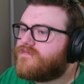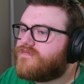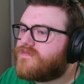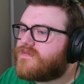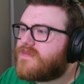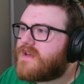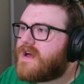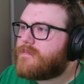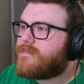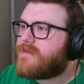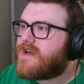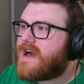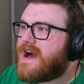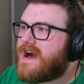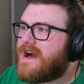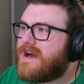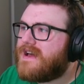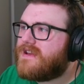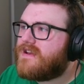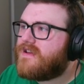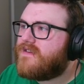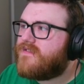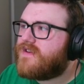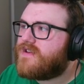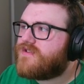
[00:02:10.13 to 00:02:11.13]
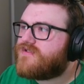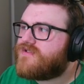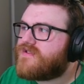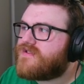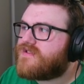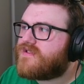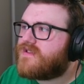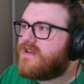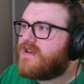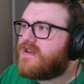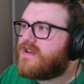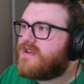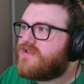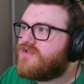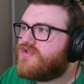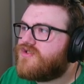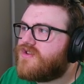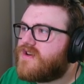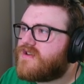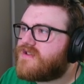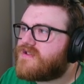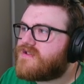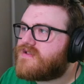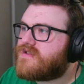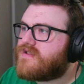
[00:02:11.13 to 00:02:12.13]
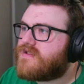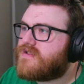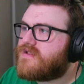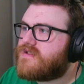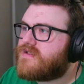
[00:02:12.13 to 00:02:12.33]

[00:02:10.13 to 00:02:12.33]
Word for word: I'm kind of interested in just